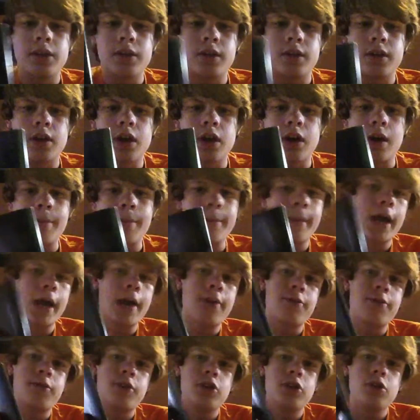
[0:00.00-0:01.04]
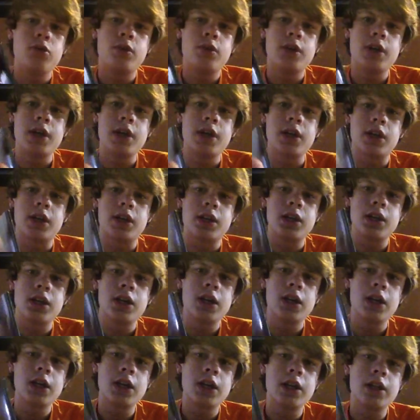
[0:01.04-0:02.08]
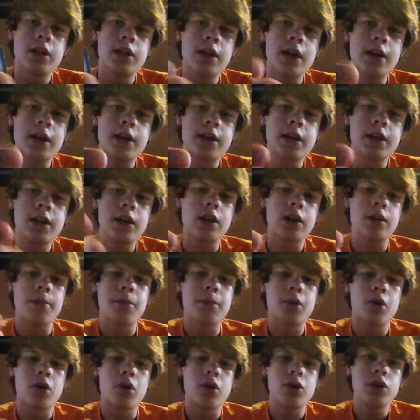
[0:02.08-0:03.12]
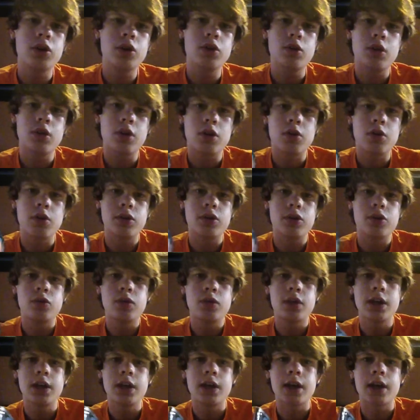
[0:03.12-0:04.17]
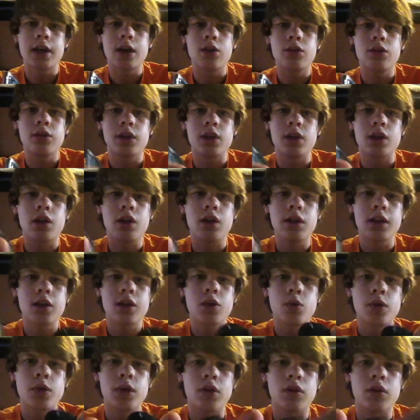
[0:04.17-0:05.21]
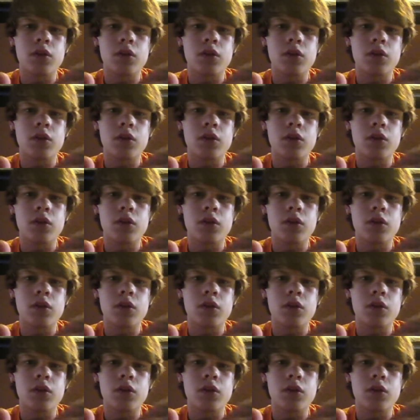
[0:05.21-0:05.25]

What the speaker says: after you get that taken apart, you are going to take out the click wheel.